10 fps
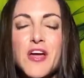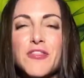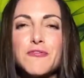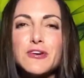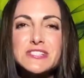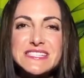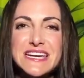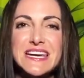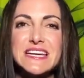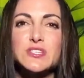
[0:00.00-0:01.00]
The first
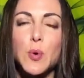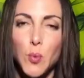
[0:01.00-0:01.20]
is